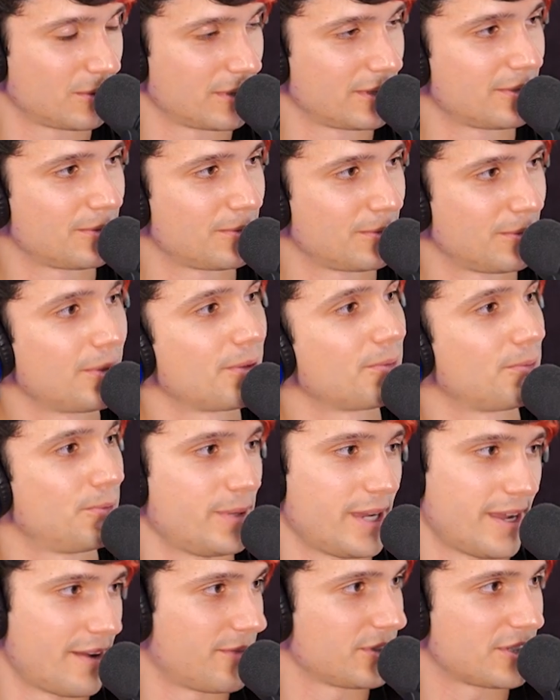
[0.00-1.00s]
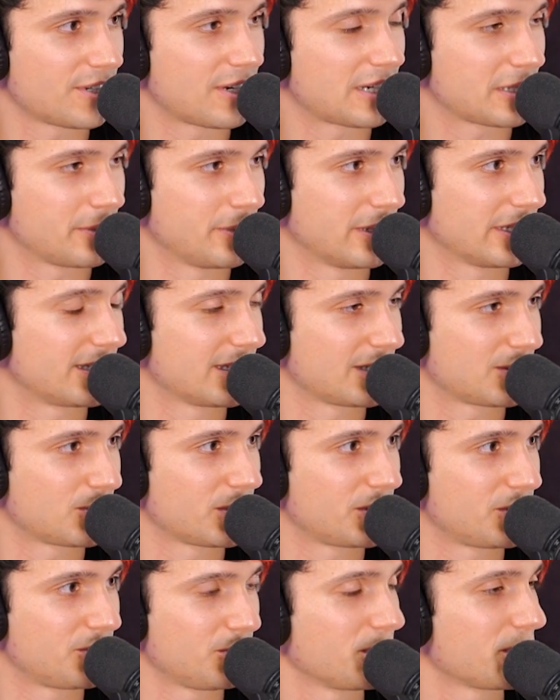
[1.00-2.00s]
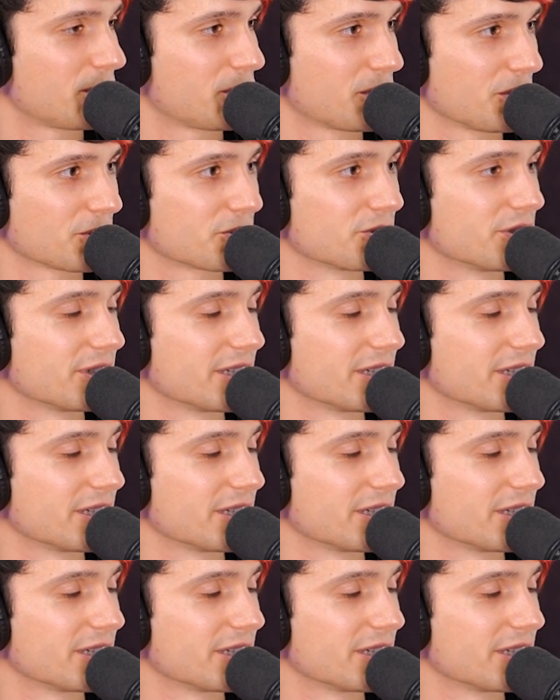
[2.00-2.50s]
down? Well, we haven't talked about this with children